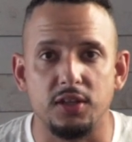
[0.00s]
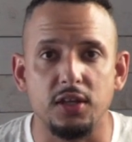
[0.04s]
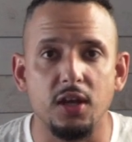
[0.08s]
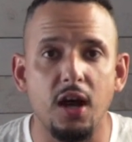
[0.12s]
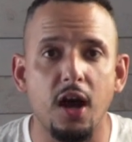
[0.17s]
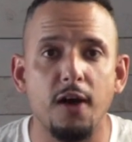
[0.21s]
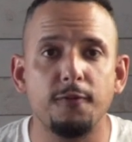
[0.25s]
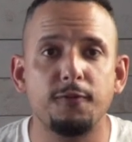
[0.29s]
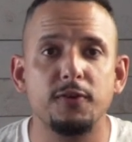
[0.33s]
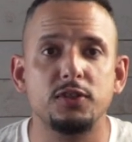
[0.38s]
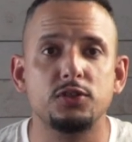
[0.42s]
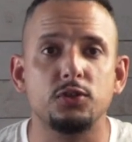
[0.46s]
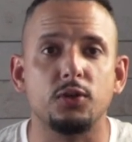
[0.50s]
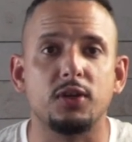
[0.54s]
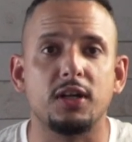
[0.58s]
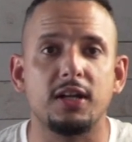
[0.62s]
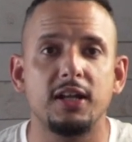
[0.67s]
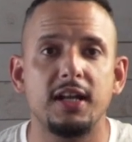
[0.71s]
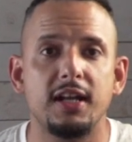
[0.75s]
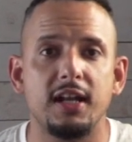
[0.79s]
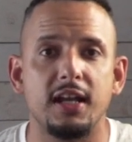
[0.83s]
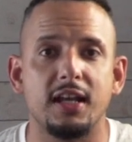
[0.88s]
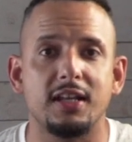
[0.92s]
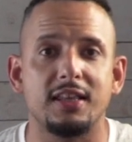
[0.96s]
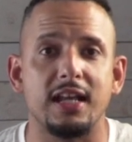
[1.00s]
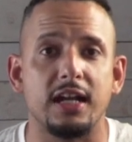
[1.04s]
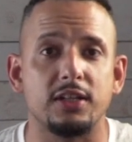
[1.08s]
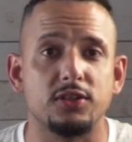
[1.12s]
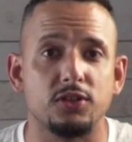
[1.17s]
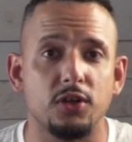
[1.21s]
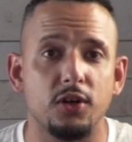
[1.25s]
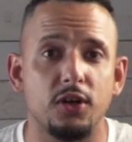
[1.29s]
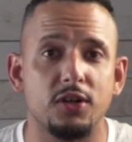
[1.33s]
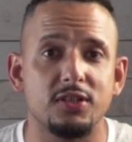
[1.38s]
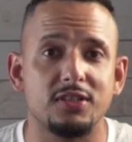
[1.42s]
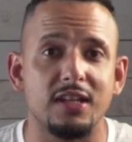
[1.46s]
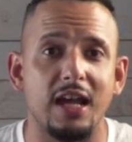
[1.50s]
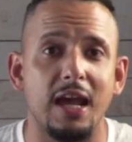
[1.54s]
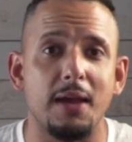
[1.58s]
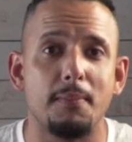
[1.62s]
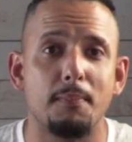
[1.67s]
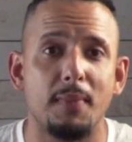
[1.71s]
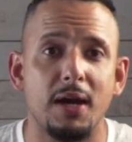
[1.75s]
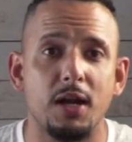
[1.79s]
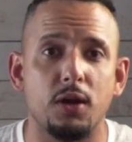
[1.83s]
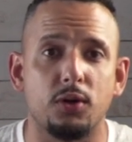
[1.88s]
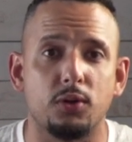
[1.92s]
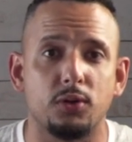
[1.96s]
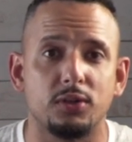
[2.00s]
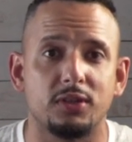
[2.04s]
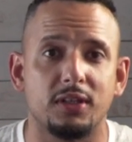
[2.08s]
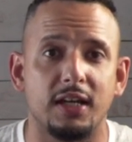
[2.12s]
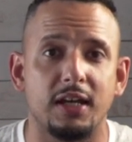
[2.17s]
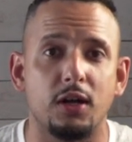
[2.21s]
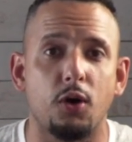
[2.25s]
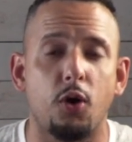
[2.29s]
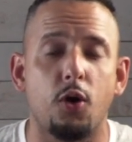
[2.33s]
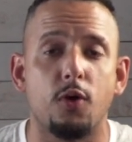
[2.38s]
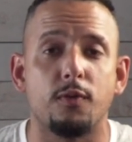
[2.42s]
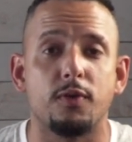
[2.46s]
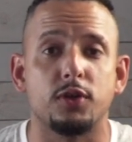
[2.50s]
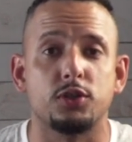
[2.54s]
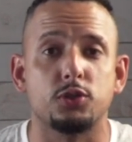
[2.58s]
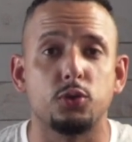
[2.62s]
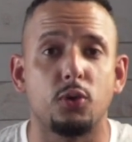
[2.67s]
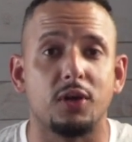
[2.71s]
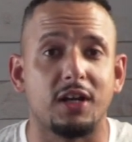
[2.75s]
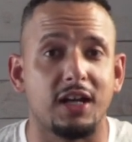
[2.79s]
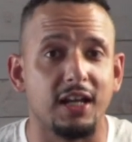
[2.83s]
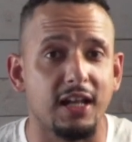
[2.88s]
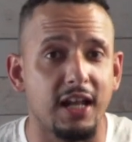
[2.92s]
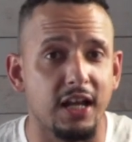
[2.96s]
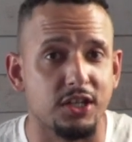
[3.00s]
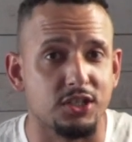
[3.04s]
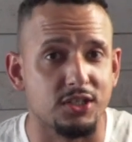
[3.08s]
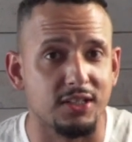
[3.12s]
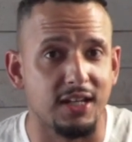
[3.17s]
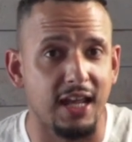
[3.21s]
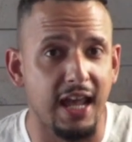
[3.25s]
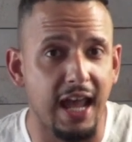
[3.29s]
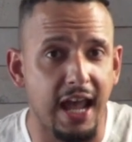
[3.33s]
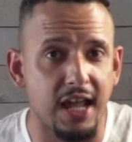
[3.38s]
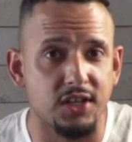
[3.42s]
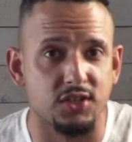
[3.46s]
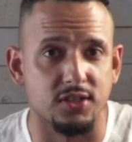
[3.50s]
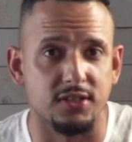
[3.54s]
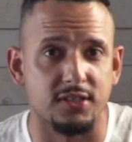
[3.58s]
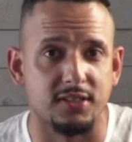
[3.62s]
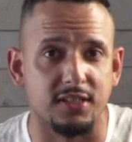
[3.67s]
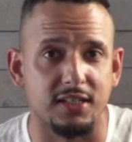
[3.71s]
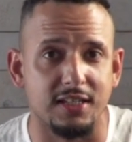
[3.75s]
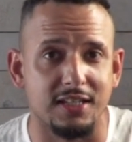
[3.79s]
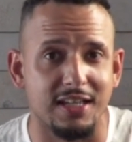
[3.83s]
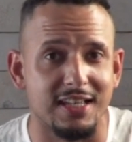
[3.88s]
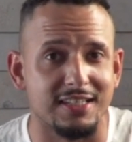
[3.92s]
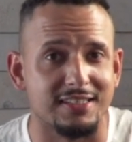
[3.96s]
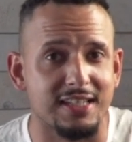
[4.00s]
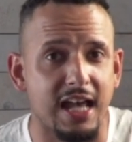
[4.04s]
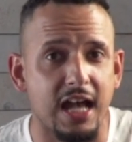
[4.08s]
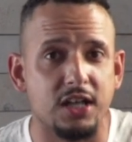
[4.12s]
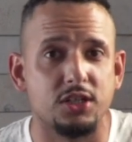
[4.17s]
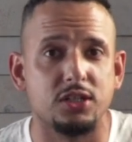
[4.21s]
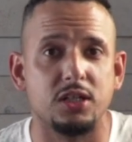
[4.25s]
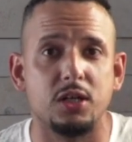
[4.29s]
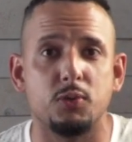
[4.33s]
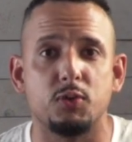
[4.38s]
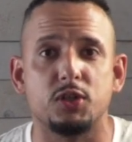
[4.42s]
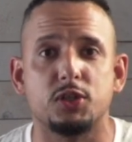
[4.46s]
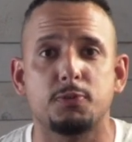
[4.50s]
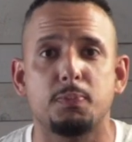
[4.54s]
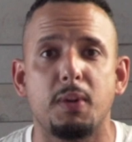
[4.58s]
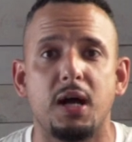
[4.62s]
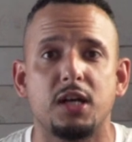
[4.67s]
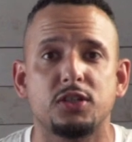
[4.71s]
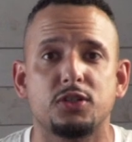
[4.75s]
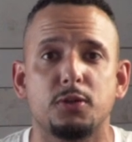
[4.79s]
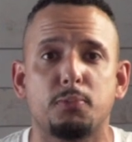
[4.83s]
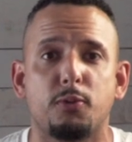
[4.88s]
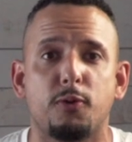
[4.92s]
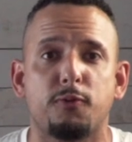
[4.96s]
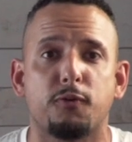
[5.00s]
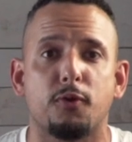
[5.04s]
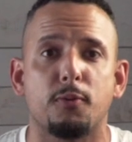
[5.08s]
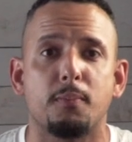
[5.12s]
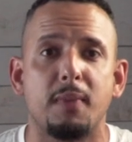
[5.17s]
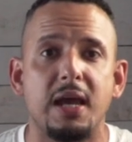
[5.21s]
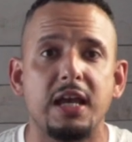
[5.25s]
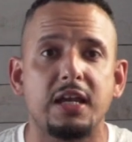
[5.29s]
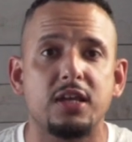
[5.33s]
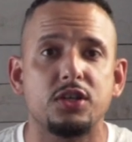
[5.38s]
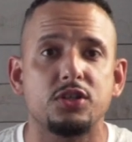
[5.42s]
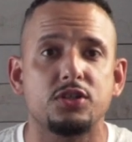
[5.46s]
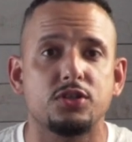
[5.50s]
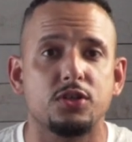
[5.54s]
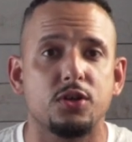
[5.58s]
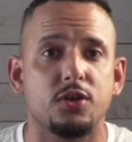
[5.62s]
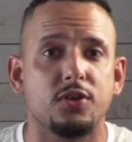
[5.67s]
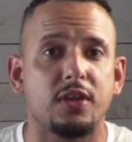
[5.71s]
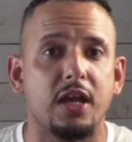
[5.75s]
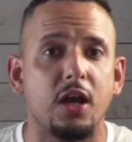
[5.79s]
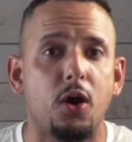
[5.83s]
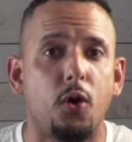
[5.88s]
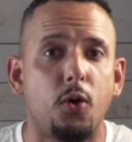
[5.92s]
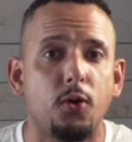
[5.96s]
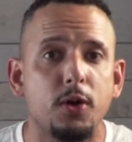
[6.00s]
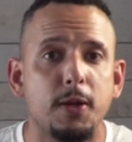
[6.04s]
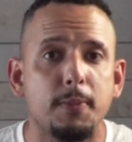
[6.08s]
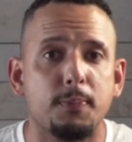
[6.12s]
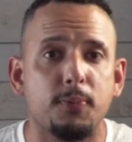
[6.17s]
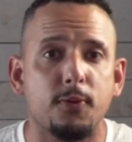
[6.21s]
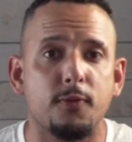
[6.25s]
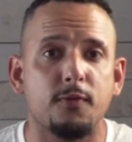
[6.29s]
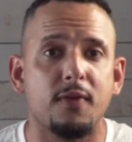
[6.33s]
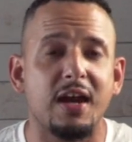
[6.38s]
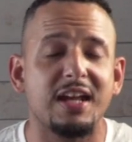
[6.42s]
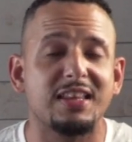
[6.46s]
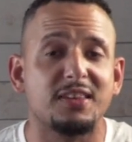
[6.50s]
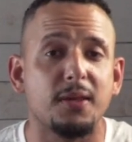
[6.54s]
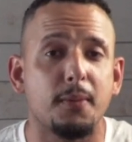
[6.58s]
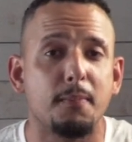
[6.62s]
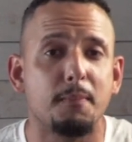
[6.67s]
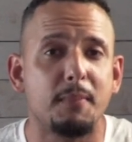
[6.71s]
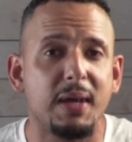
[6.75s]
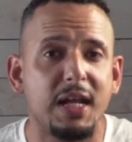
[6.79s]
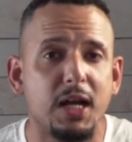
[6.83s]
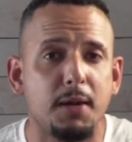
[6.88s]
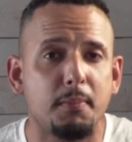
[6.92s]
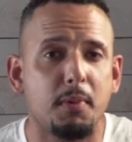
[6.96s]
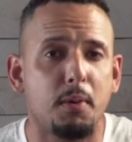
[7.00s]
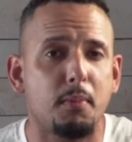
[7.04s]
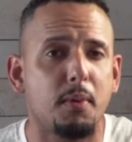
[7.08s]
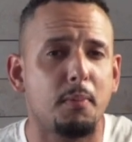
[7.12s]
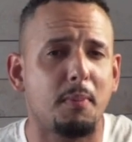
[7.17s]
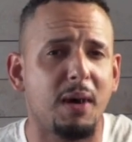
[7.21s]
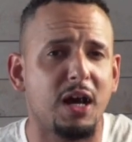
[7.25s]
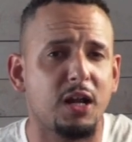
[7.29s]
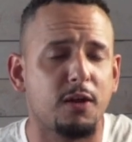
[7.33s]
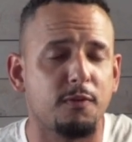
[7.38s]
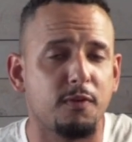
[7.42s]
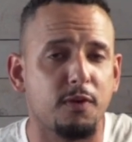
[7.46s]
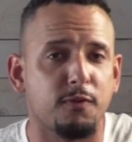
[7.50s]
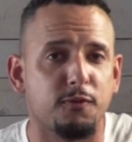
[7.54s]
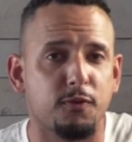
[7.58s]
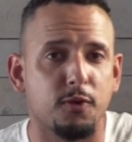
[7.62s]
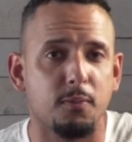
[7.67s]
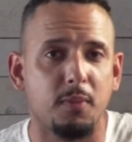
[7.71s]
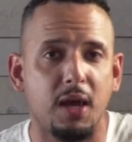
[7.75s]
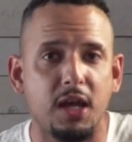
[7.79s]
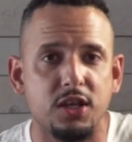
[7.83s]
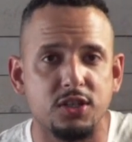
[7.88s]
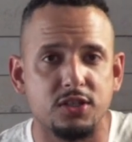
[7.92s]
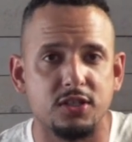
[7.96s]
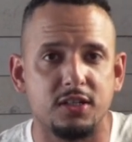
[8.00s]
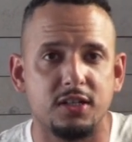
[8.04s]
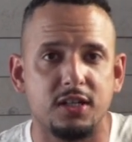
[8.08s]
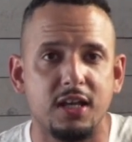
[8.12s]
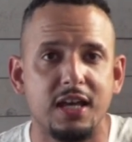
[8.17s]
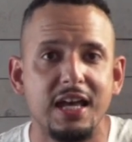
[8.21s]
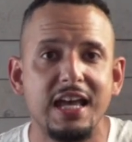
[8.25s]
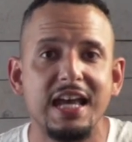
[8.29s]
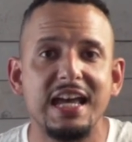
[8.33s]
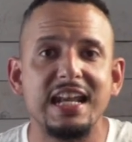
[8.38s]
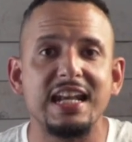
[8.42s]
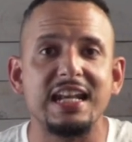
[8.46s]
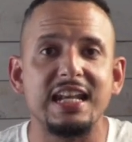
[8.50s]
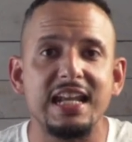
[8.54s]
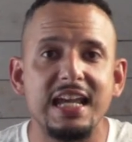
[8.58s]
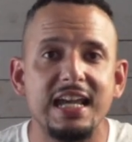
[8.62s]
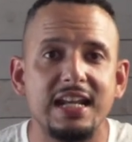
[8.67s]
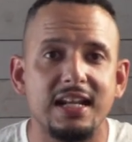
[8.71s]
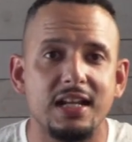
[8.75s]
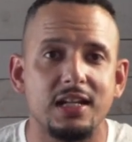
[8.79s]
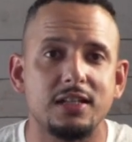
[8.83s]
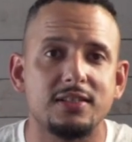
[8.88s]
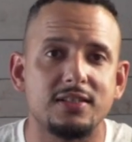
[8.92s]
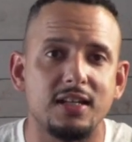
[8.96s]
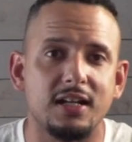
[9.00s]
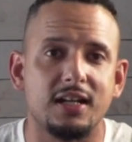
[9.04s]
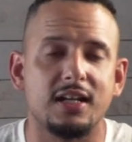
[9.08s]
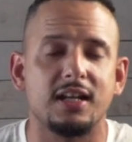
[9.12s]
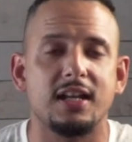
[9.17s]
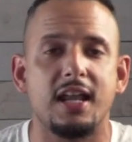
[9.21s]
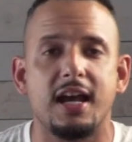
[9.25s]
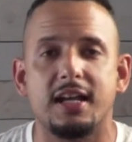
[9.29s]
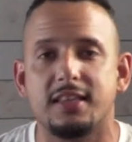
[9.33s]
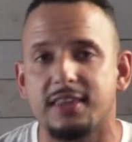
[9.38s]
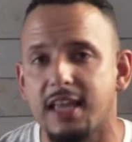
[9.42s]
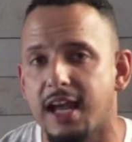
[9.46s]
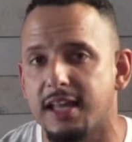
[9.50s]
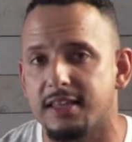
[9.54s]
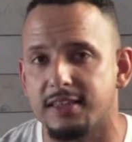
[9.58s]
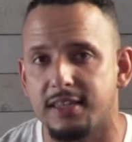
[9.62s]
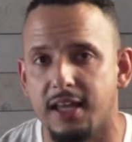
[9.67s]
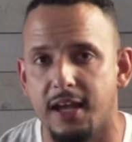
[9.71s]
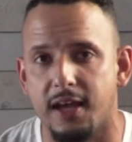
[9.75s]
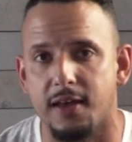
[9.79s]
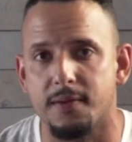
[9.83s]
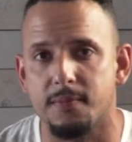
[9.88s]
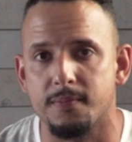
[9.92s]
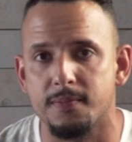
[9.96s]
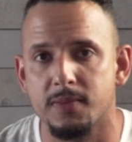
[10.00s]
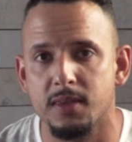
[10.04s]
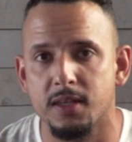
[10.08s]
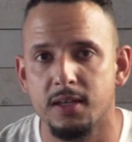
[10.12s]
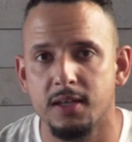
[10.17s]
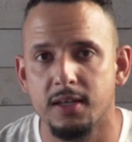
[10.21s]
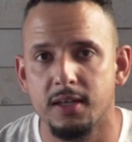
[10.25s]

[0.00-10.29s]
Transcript: The office or clinic that turns a medical debt over to a collection agency is actually responsible for making sure they only provide the minimum amount of information needed to collect that debt.